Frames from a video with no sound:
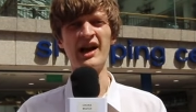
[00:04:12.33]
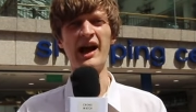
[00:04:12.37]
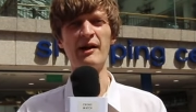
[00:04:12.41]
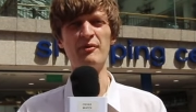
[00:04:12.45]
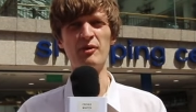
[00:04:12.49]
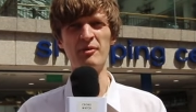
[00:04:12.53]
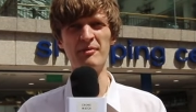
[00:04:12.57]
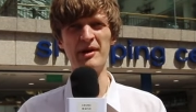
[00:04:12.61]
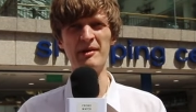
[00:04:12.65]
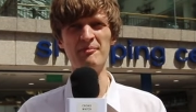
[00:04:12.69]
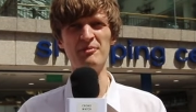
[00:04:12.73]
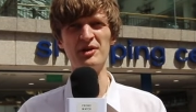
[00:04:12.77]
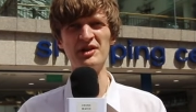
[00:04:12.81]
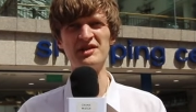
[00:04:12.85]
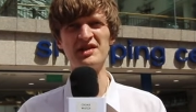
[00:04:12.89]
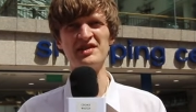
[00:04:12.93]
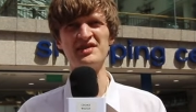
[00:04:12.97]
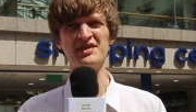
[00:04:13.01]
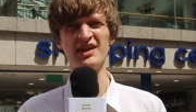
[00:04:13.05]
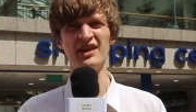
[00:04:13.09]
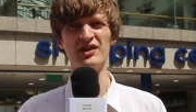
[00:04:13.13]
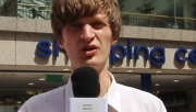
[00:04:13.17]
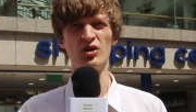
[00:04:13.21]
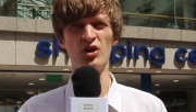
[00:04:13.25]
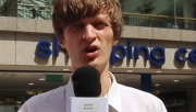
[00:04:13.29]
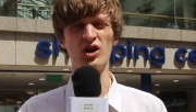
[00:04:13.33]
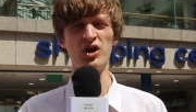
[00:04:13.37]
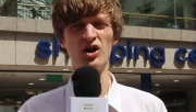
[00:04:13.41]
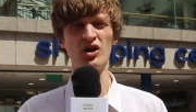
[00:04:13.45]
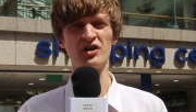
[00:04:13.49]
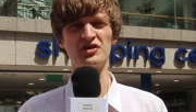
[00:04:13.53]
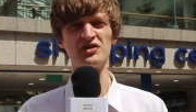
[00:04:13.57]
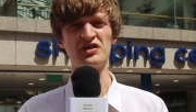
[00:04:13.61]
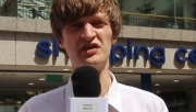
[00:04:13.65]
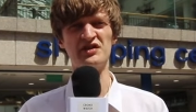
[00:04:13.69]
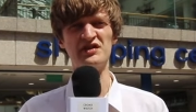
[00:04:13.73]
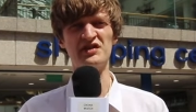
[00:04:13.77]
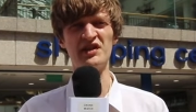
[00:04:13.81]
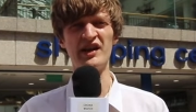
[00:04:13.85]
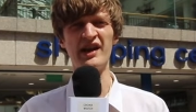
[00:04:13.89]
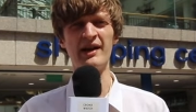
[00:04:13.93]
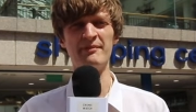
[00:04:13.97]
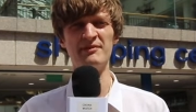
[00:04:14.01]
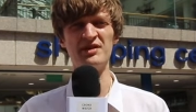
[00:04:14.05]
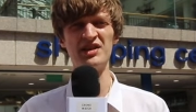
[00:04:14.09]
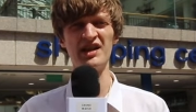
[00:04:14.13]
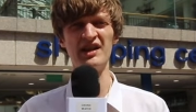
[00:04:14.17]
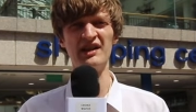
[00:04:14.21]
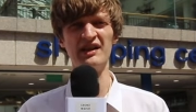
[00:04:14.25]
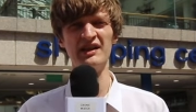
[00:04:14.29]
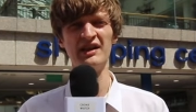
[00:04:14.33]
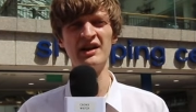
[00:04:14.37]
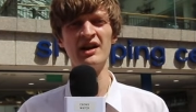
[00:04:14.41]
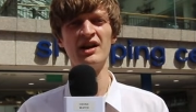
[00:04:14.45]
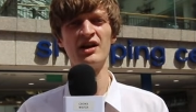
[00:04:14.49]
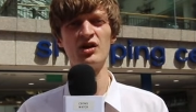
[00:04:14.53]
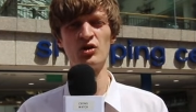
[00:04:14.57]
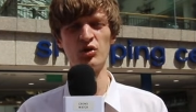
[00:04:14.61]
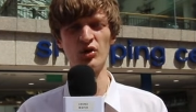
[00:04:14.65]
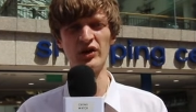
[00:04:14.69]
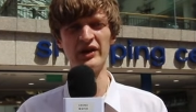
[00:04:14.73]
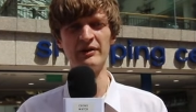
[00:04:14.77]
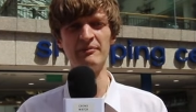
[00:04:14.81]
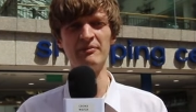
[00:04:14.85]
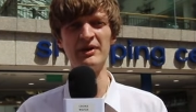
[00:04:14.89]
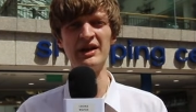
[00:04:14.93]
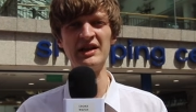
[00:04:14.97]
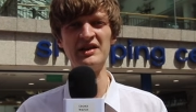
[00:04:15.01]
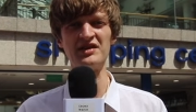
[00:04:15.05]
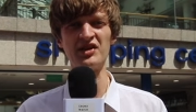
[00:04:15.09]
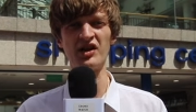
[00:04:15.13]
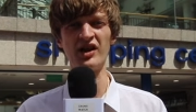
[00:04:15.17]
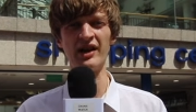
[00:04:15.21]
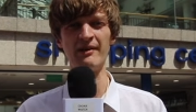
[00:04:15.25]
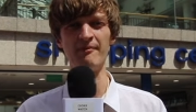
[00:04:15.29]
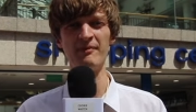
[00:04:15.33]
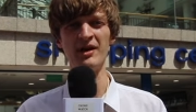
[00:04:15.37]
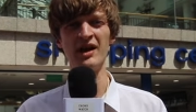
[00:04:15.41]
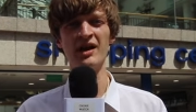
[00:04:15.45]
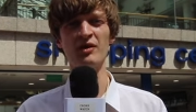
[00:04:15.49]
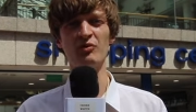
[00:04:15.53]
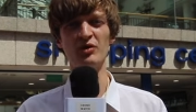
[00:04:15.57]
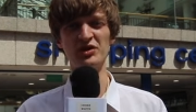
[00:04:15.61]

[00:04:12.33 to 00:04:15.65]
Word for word: and remember to set your clocks to CMT, Croydon Mean Time,